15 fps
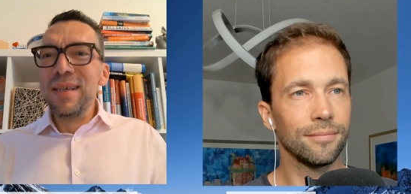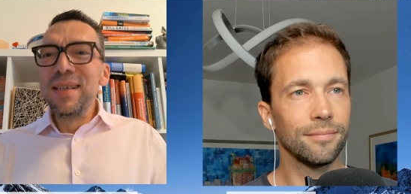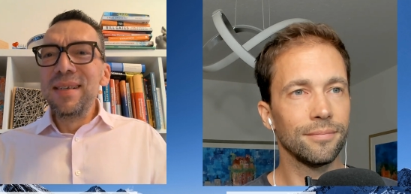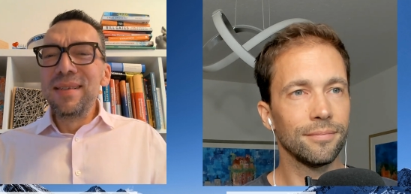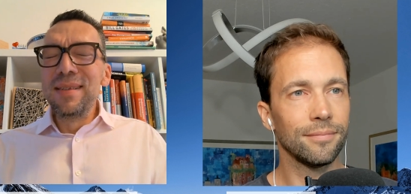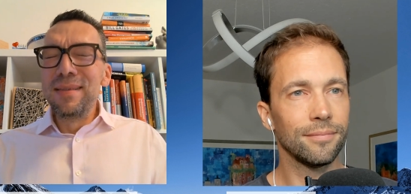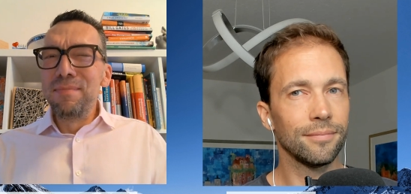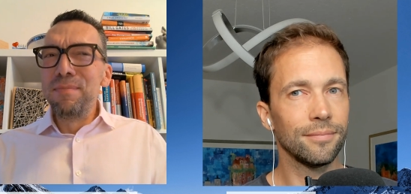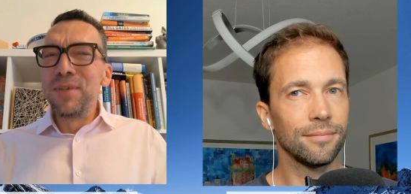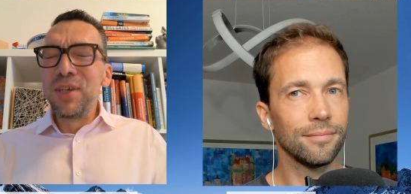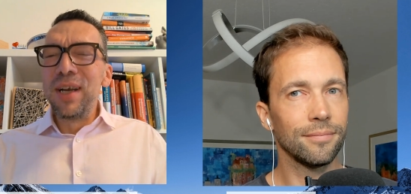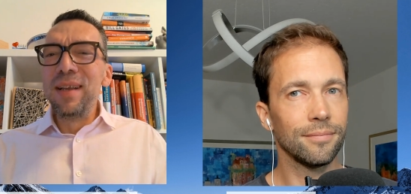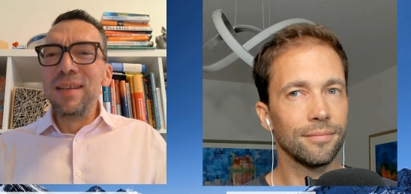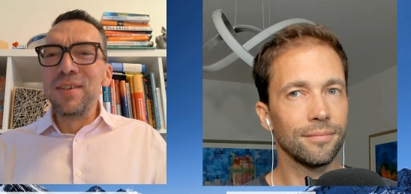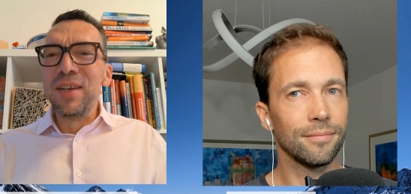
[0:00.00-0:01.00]
Speaker 1: This is
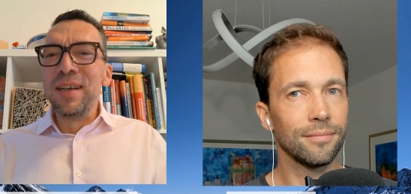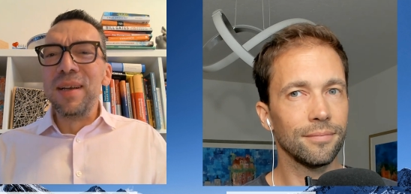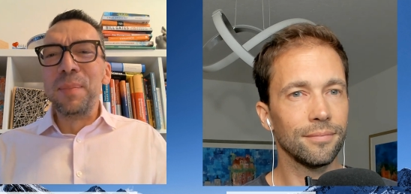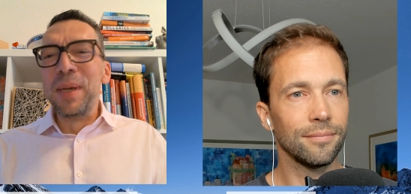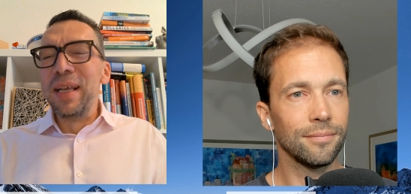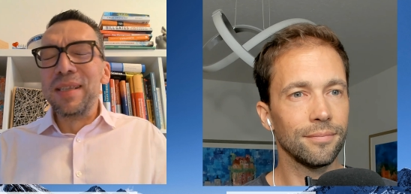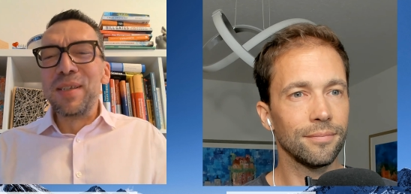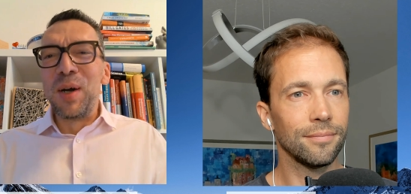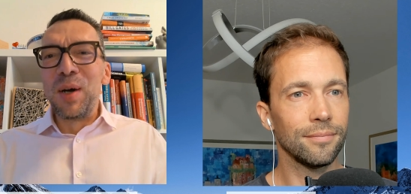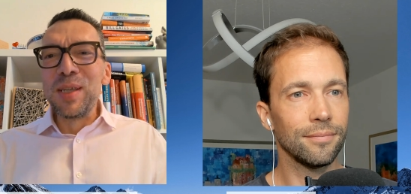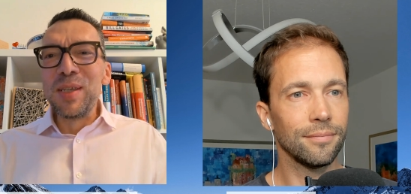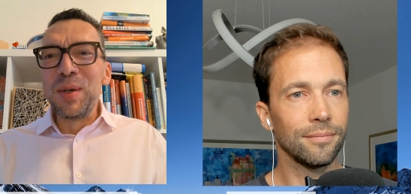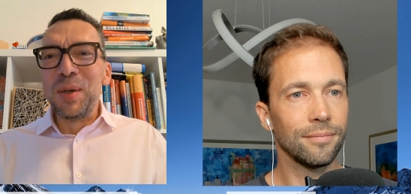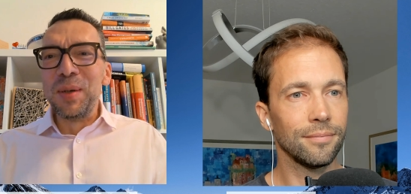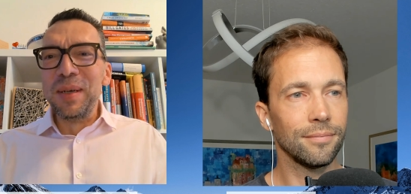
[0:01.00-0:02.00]
challenging, but it's
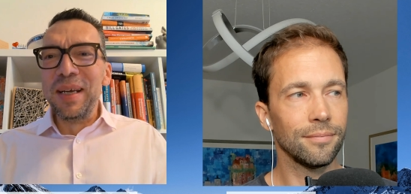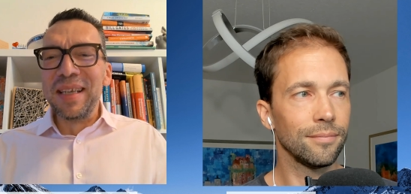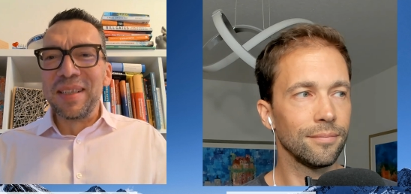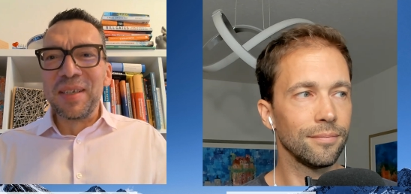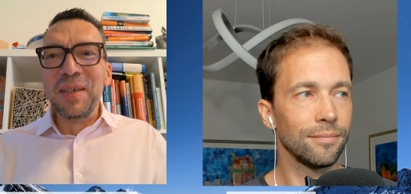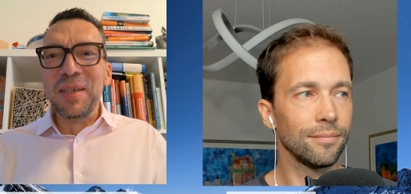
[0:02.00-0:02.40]
also it's